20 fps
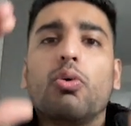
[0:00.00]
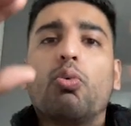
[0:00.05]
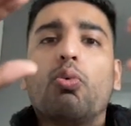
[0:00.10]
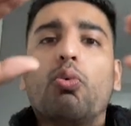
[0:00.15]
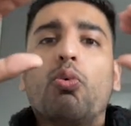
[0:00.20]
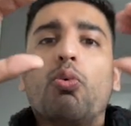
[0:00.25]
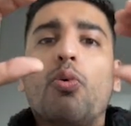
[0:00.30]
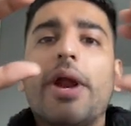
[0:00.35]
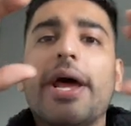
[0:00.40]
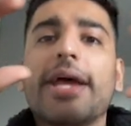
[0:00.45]

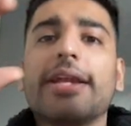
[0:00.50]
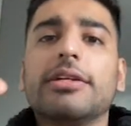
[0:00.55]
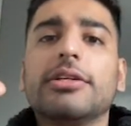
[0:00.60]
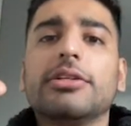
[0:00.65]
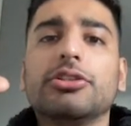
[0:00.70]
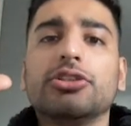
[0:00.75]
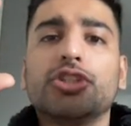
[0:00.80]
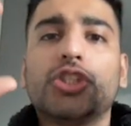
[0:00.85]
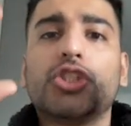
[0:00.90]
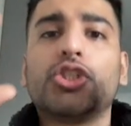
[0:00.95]
red
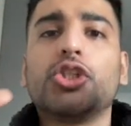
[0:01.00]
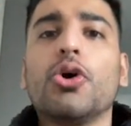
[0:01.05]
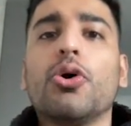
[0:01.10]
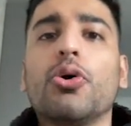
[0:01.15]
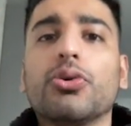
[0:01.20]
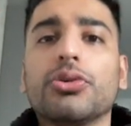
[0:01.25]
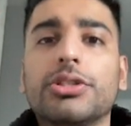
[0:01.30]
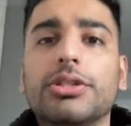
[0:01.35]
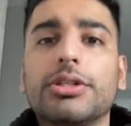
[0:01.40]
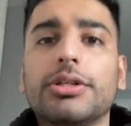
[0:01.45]

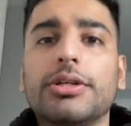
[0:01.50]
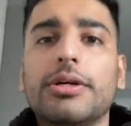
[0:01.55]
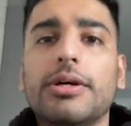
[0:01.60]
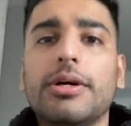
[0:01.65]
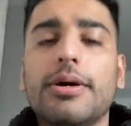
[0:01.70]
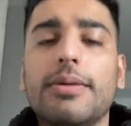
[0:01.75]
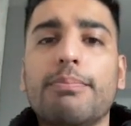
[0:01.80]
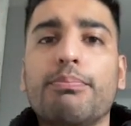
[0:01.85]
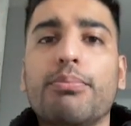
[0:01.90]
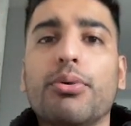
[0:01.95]
shirt,
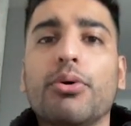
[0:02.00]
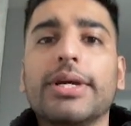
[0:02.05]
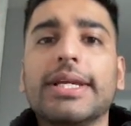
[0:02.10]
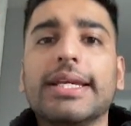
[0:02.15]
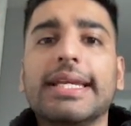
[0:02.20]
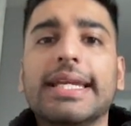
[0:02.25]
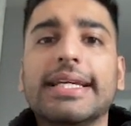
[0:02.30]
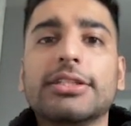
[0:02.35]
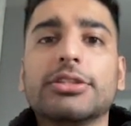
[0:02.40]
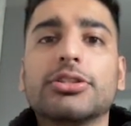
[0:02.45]
but it
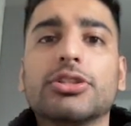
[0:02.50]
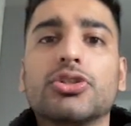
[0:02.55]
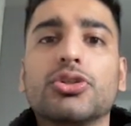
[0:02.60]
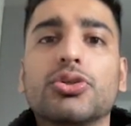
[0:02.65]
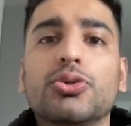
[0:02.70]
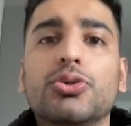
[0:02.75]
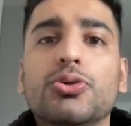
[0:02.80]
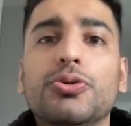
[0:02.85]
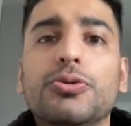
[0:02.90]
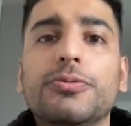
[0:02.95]
links
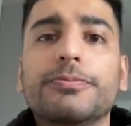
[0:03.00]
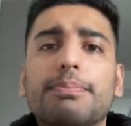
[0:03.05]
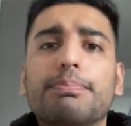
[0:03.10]
to